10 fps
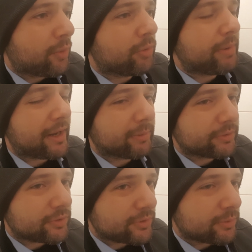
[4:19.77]
would be able
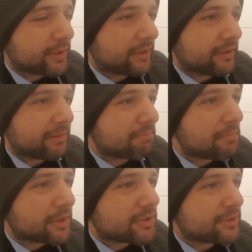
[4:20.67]
to do that in a
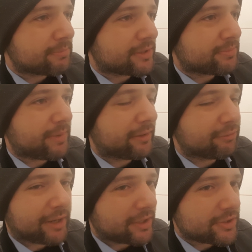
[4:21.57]
much, much better
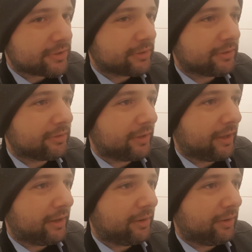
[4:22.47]
fashion
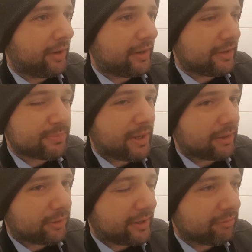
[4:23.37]
than an
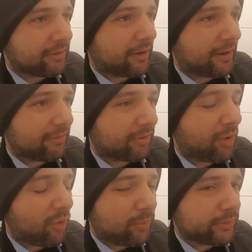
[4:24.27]
SBA could ever
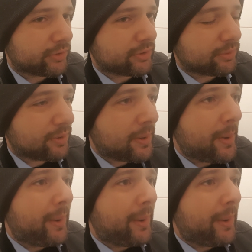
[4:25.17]
hope to do.